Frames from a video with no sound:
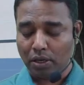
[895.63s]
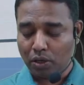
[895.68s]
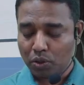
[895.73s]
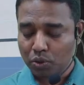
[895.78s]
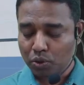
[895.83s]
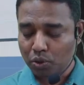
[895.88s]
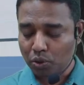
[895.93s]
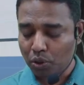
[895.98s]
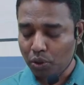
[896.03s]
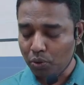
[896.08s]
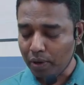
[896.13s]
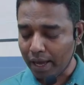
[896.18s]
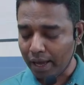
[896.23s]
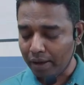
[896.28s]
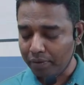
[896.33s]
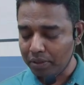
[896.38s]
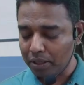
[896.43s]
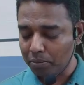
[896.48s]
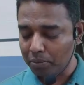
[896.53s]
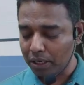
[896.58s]
you
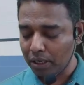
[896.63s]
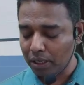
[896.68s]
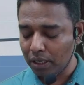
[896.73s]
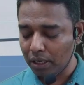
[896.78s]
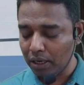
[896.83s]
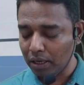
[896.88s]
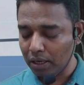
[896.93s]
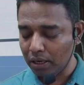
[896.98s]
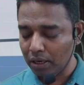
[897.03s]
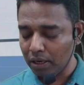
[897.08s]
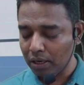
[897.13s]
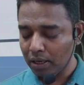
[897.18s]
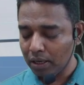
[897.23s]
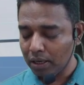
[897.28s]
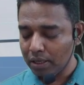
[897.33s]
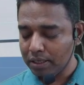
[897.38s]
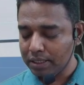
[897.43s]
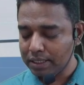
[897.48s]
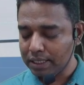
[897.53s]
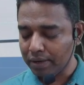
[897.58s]
have the material,
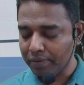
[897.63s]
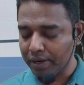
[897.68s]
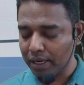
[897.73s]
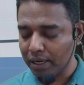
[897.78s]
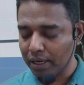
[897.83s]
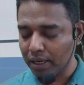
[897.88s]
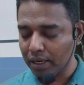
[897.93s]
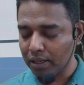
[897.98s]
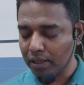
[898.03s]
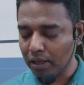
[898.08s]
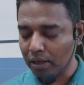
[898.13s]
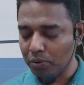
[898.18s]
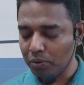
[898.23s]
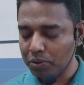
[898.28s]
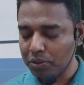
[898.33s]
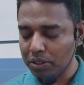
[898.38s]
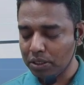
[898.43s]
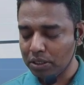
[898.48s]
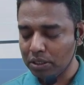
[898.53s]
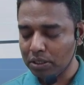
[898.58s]

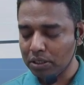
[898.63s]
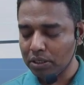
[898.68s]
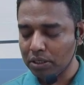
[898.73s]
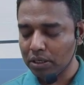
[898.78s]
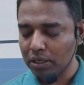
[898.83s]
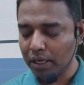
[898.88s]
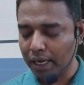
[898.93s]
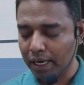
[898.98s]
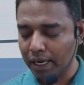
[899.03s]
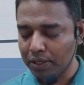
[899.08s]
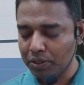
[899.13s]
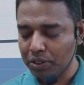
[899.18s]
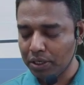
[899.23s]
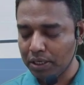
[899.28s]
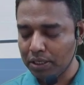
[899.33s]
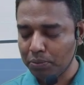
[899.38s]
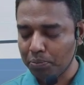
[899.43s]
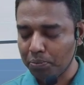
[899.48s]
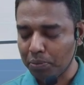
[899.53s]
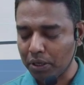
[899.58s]
17,000
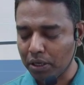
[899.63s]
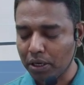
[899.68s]
kgs per